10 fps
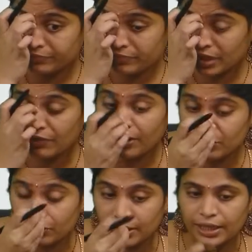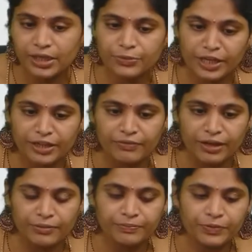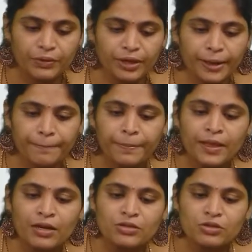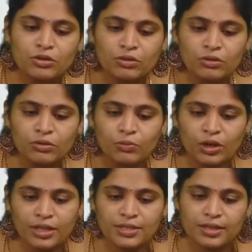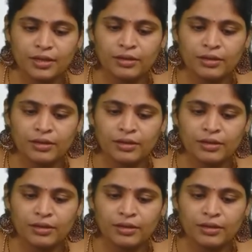Okay. So what is the